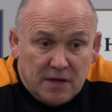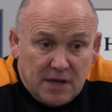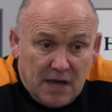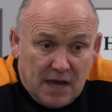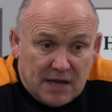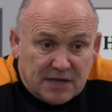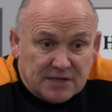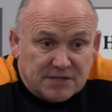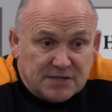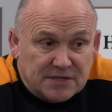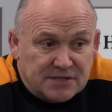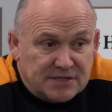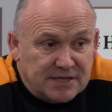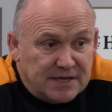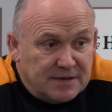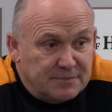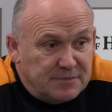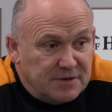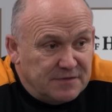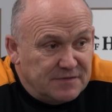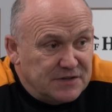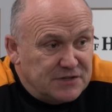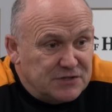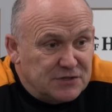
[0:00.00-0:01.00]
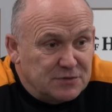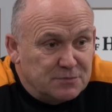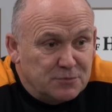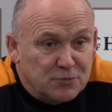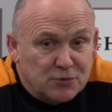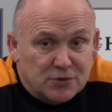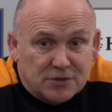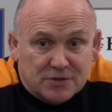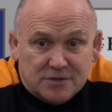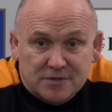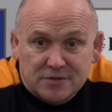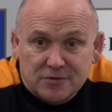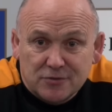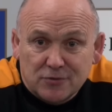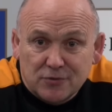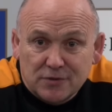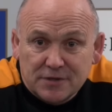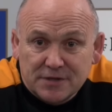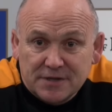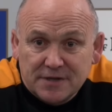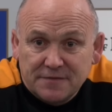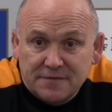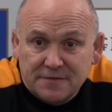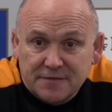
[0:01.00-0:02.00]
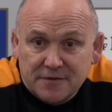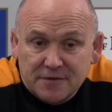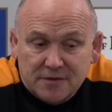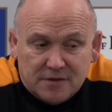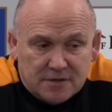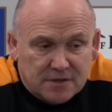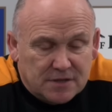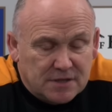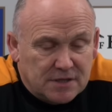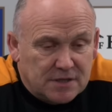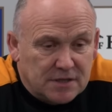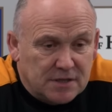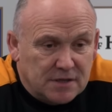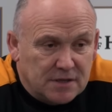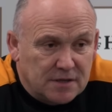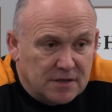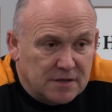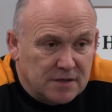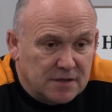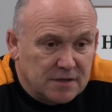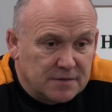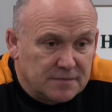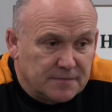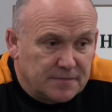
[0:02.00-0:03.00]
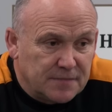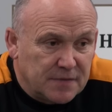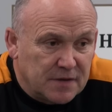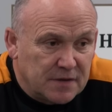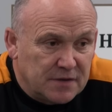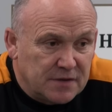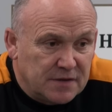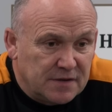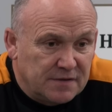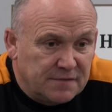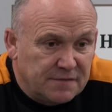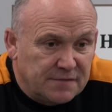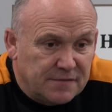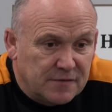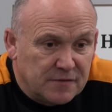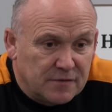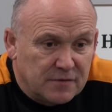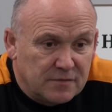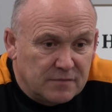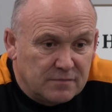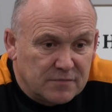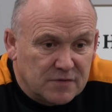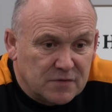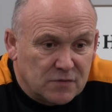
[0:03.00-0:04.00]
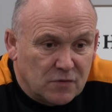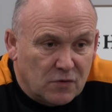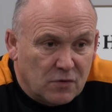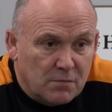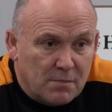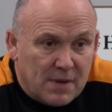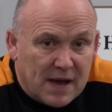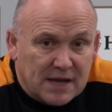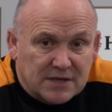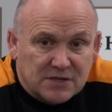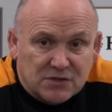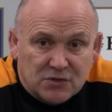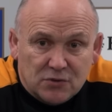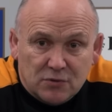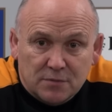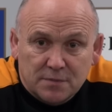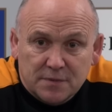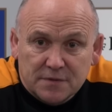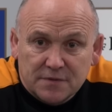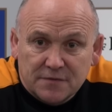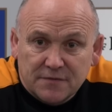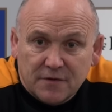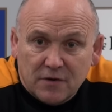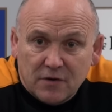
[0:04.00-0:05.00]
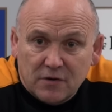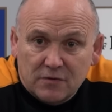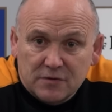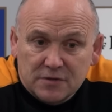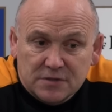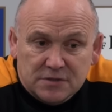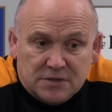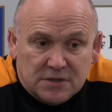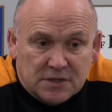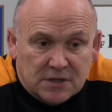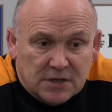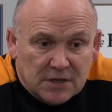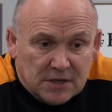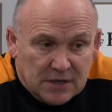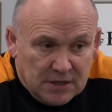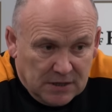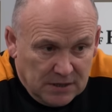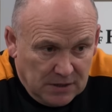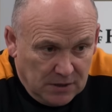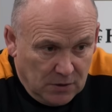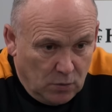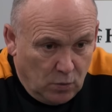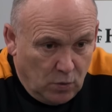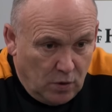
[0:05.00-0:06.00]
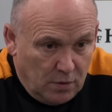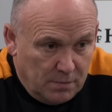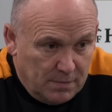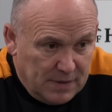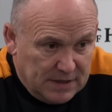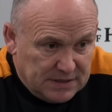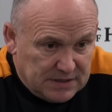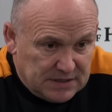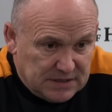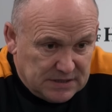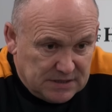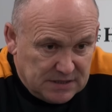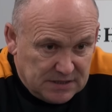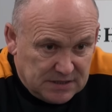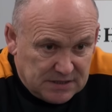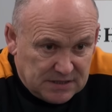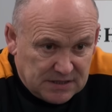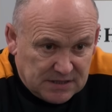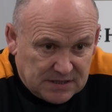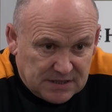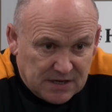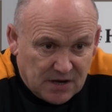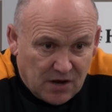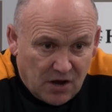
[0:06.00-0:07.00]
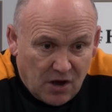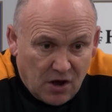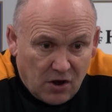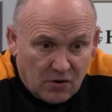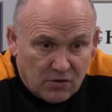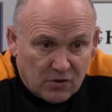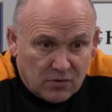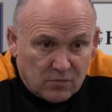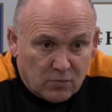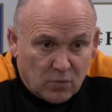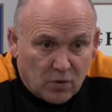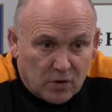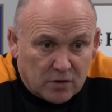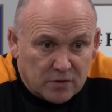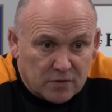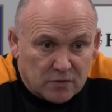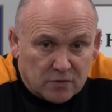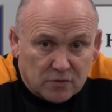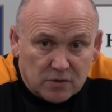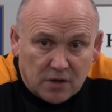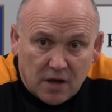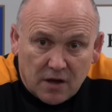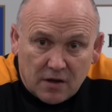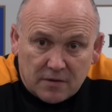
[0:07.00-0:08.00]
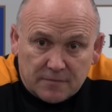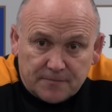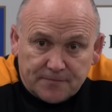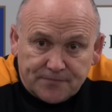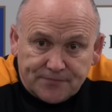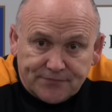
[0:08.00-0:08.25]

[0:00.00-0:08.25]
Yeah, it's the same division, but a totally different sort of match-up as far as what Manchester City are and what Hull are.